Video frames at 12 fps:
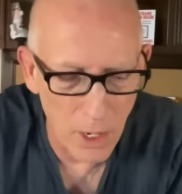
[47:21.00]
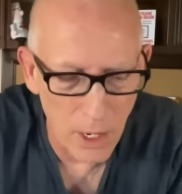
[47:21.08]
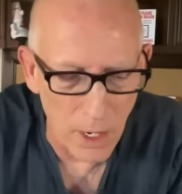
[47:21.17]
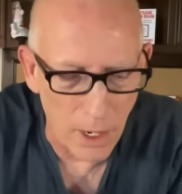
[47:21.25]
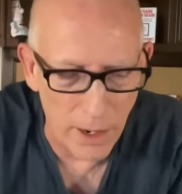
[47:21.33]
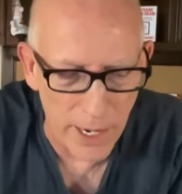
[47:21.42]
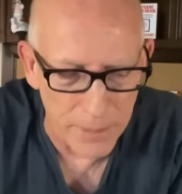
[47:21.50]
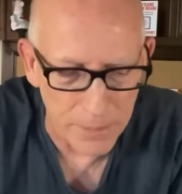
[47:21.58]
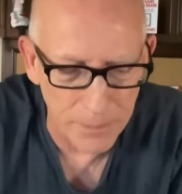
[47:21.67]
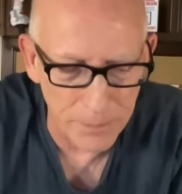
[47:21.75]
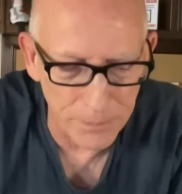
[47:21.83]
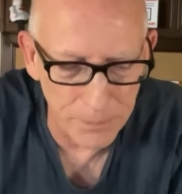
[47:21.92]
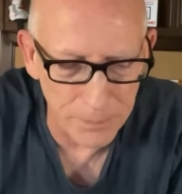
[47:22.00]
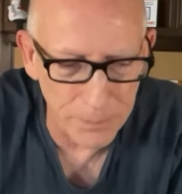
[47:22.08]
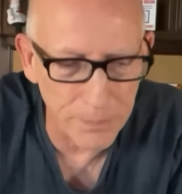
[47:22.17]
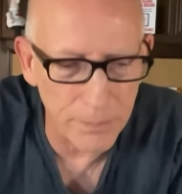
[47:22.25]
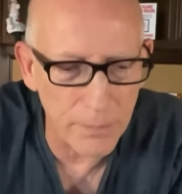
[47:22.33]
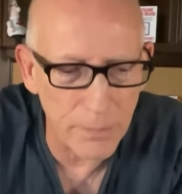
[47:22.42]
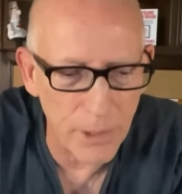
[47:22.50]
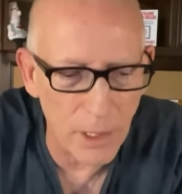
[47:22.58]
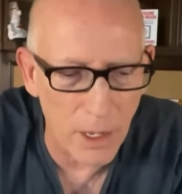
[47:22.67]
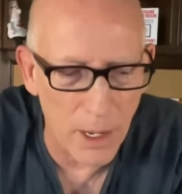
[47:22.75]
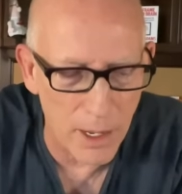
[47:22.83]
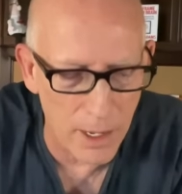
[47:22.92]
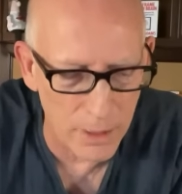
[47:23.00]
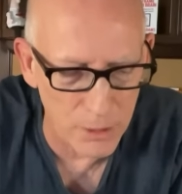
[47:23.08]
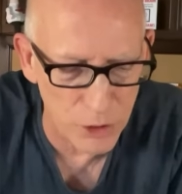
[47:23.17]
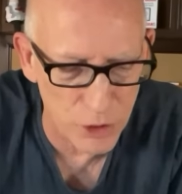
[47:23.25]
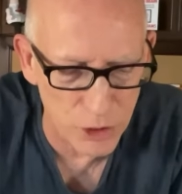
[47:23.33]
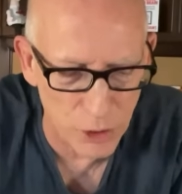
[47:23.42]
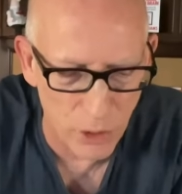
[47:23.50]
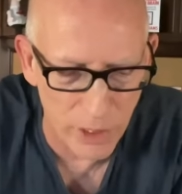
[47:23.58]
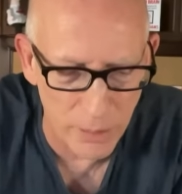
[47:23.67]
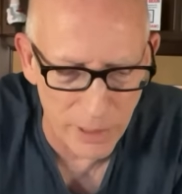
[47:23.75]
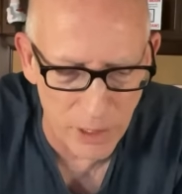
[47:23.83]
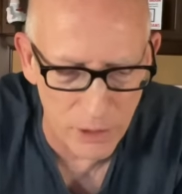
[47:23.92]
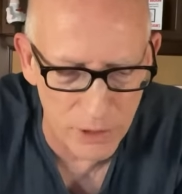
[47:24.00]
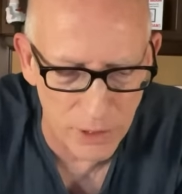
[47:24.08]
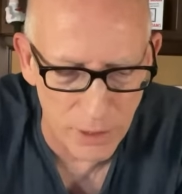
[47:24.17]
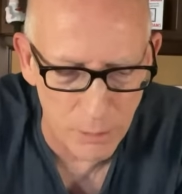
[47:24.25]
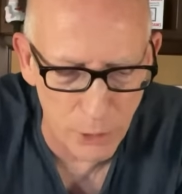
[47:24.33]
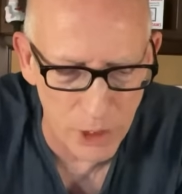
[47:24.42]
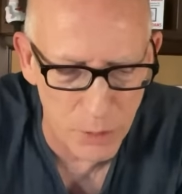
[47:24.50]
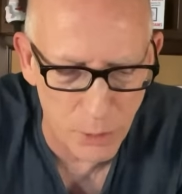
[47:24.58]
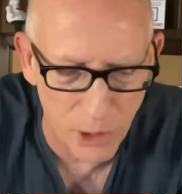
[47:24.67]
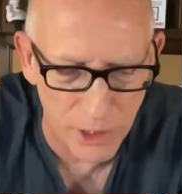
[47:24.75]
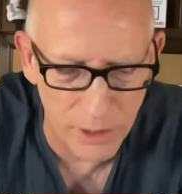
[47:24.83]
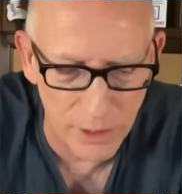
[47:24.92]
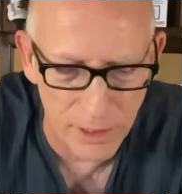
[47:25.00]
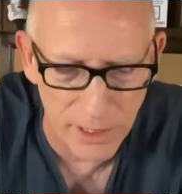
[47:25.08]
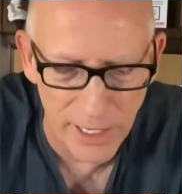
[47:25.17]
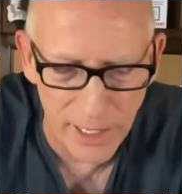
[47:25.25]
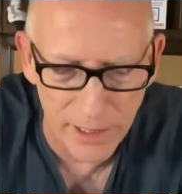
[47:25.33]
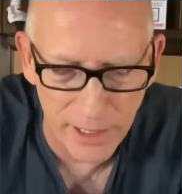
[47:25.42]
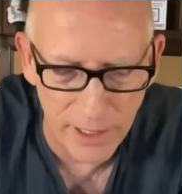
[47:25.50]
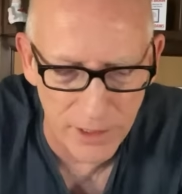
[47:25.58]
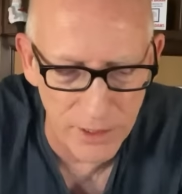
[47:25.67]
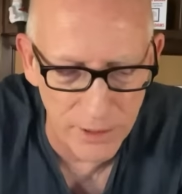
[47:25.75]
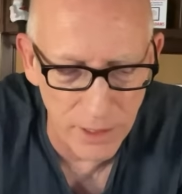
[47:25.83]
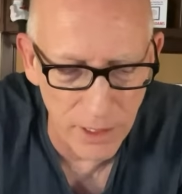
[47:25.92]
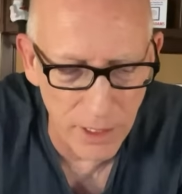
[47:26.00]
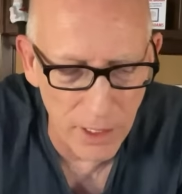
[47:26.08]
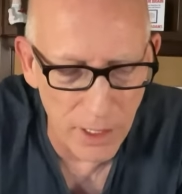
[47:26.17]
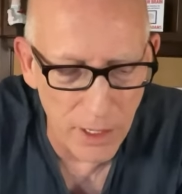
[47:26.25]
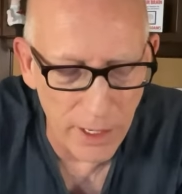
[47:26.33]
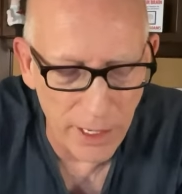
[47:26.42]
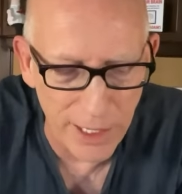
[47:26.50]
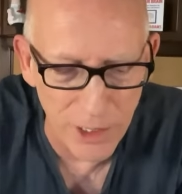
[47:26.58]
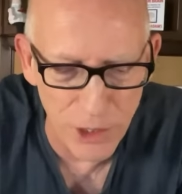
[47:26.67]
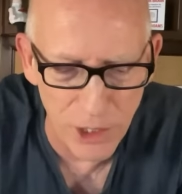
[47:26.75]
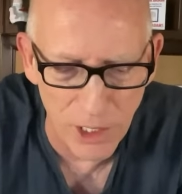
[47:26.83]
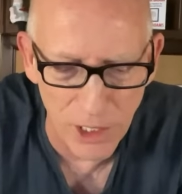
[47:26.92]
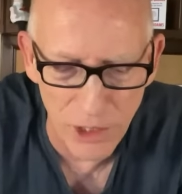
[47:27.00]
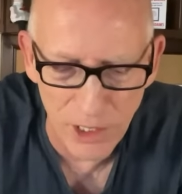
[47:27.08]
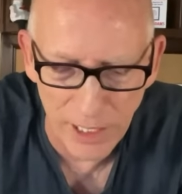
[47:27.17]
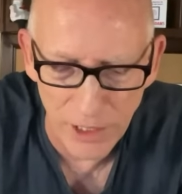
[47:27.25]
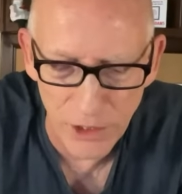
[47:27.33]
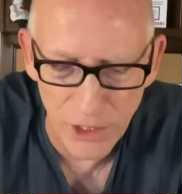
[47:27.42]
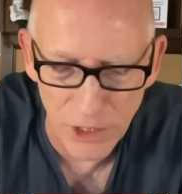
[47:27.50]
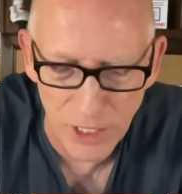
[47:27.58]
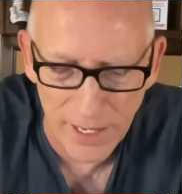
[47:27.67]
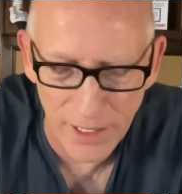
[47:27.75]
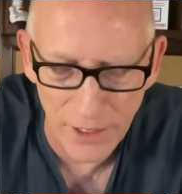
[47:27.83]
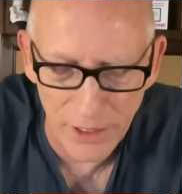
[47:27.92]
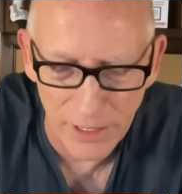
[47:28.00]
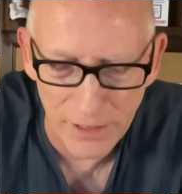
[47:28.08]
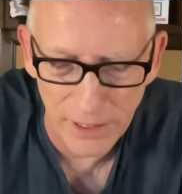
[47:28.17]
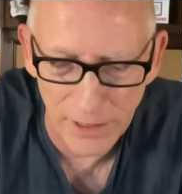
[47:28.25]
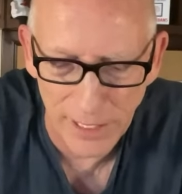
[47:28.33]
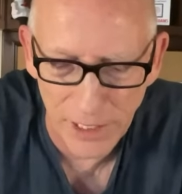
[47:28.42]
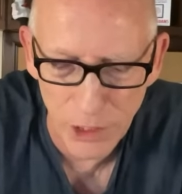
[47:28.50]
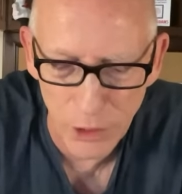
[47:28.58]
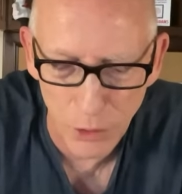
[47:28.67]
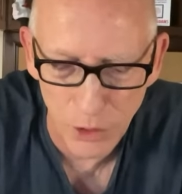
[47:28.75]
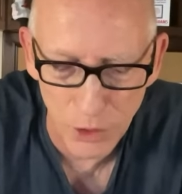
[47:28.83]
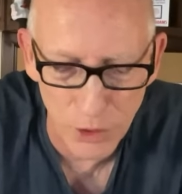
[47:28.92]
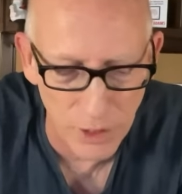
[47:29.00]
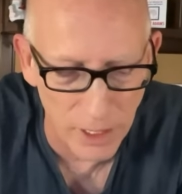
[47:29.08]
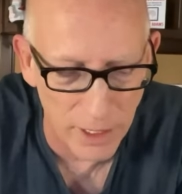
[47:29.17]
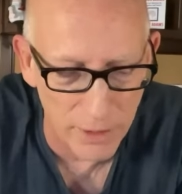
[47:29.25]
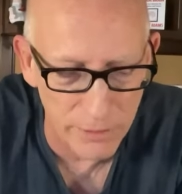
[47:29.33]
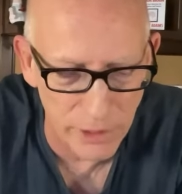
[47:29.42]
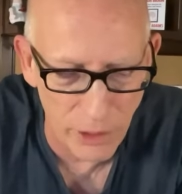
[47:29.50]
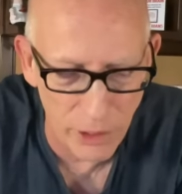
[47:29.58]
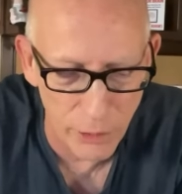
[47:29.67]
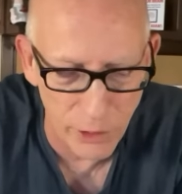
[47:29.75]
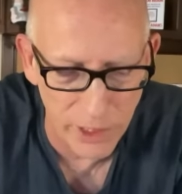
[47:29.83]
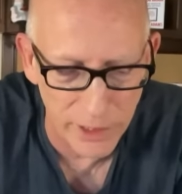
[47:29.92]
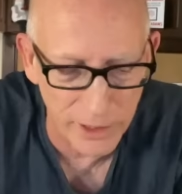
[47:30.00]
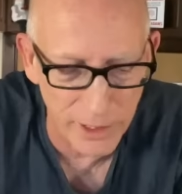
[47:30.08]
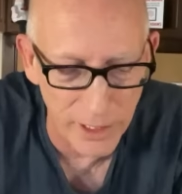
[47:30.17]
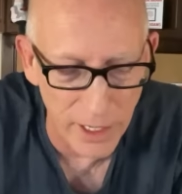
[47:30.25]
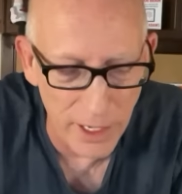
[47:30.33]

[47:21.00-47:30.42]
All right. There's a story about Bridgeport, Connecticut. A judge has decided that the election was very rigged